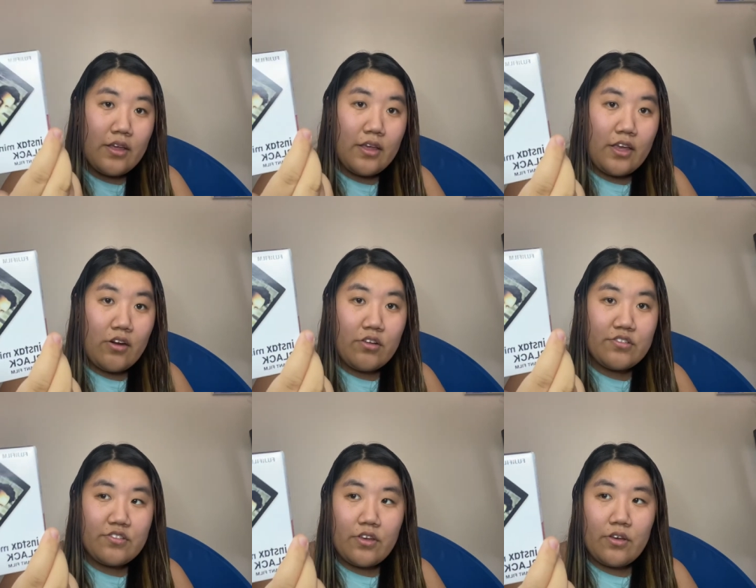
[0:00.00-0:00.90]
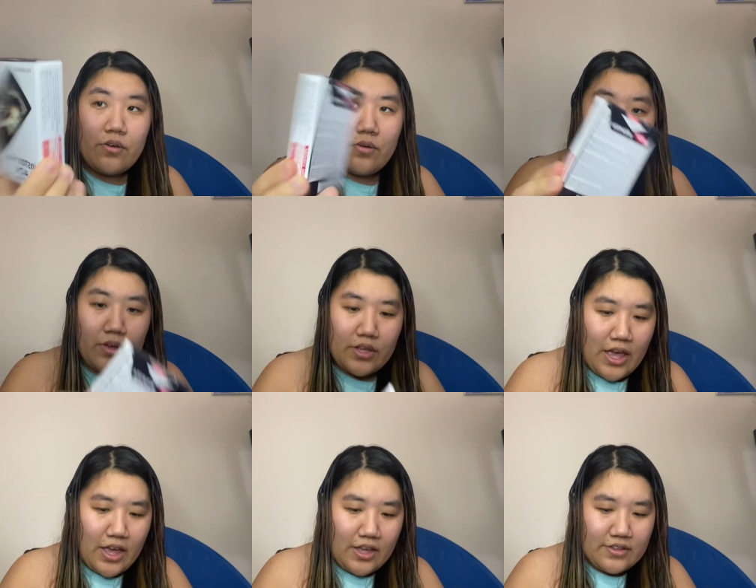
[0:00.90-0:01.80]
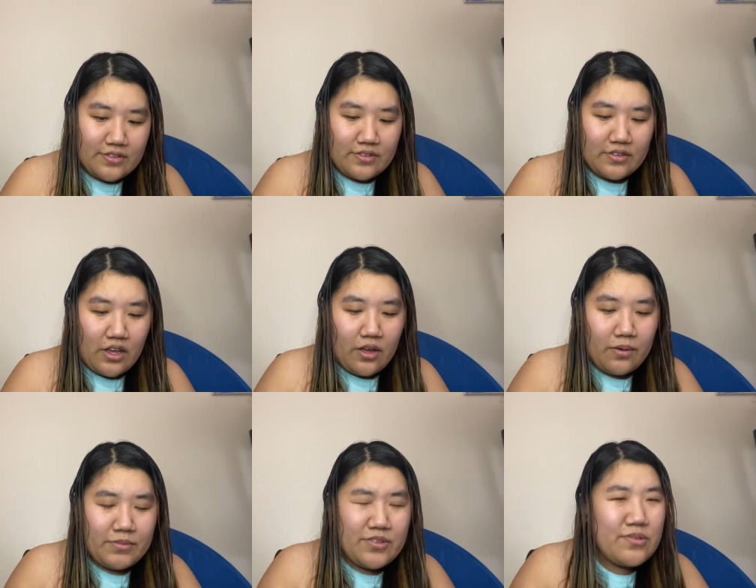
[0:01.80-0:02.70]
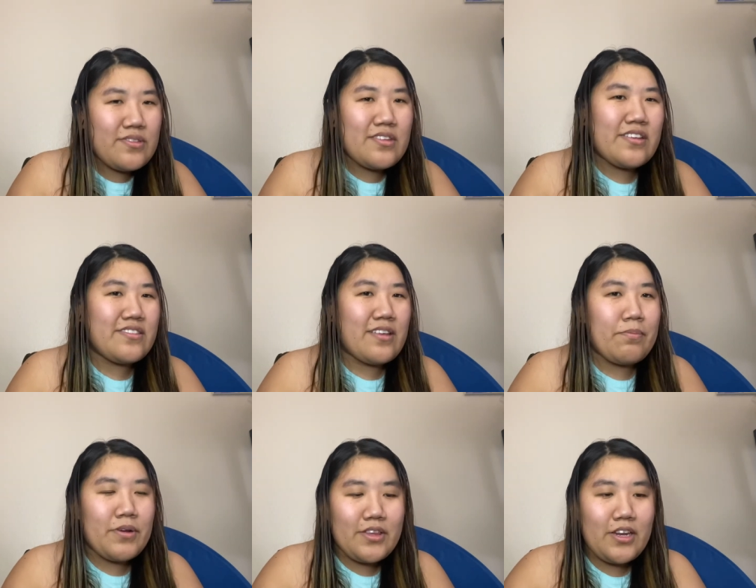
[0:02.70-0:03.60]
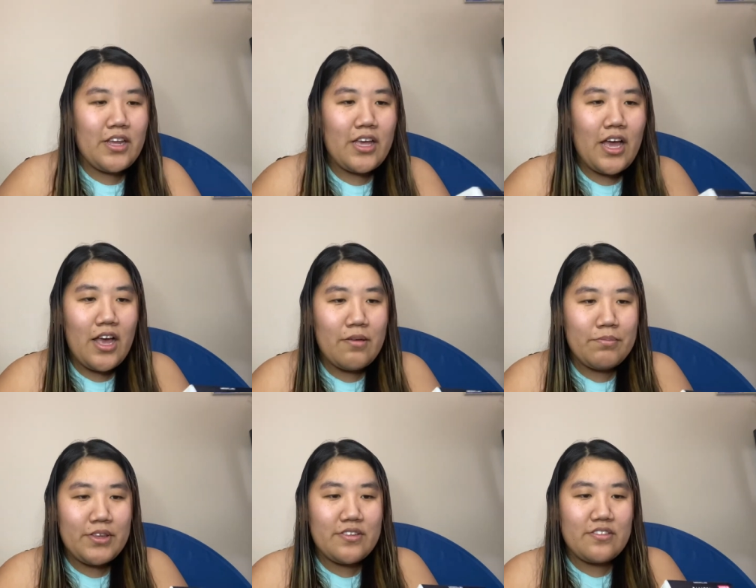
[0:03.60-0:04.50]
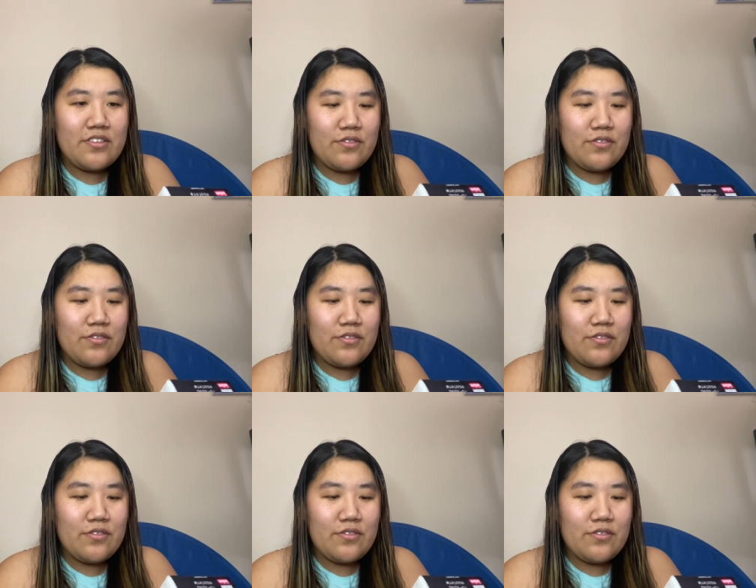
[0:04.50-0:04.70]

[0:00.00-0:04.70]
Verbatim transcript: It also has, um, this was a separate that I got, but this is the